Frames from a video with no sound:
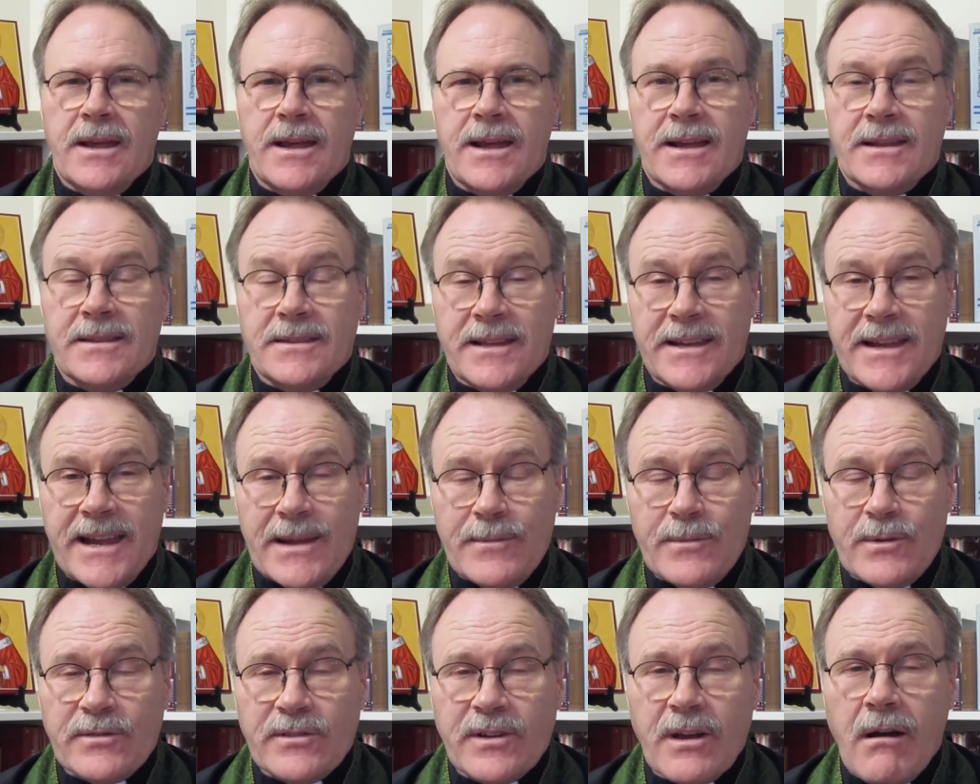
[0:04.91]
In the
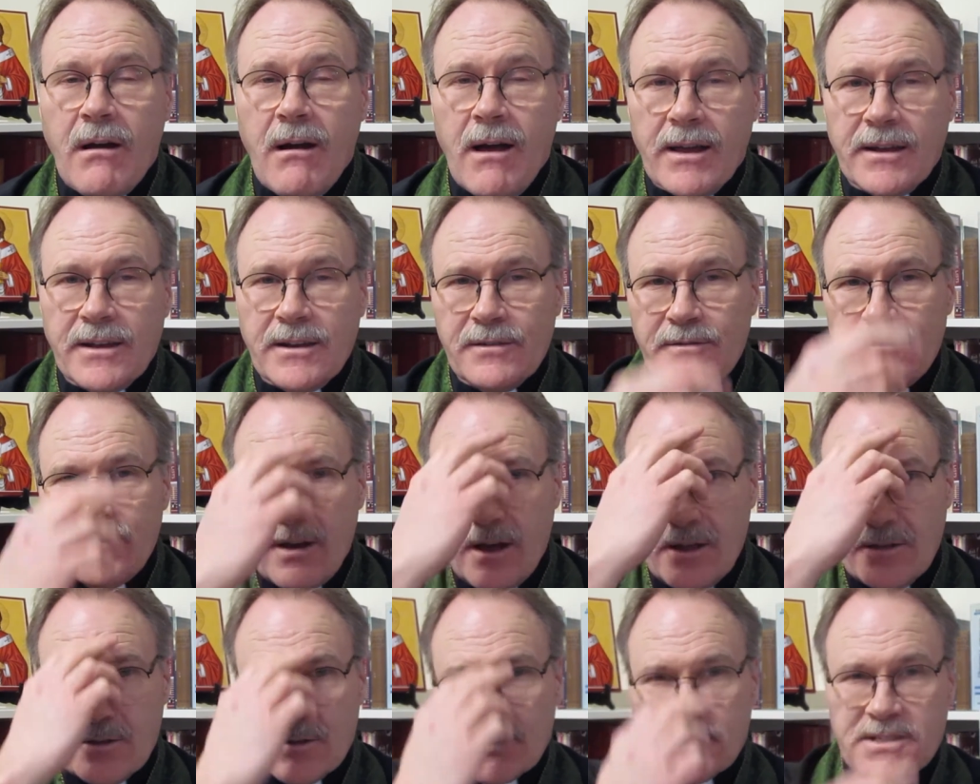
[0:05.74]
name of God,
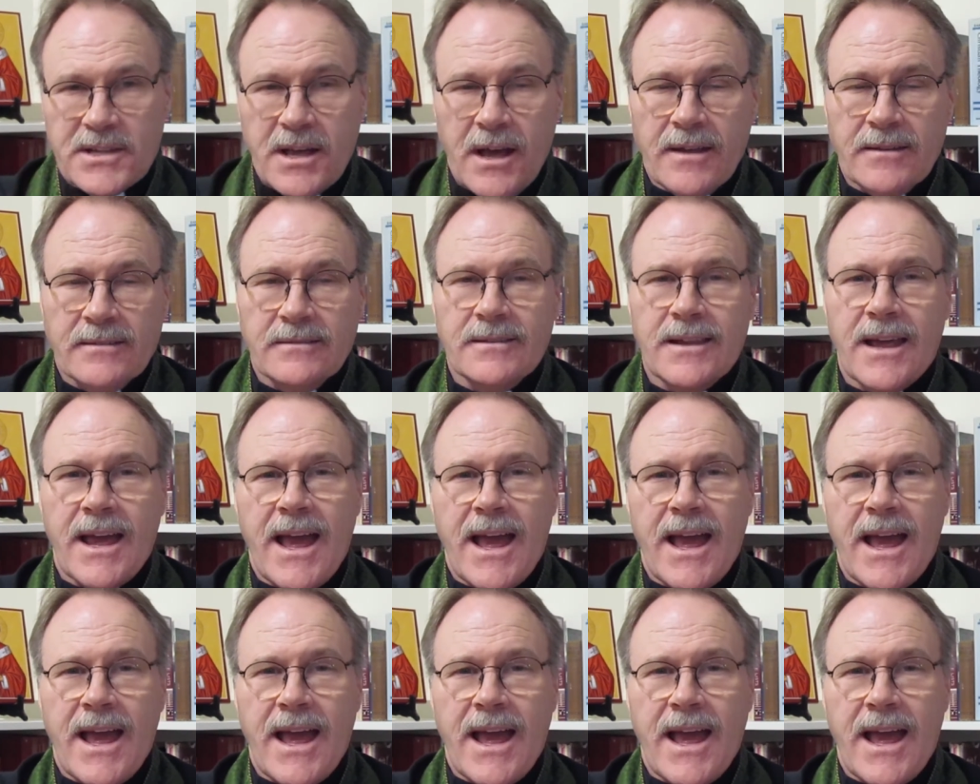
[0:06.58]
Father, Son,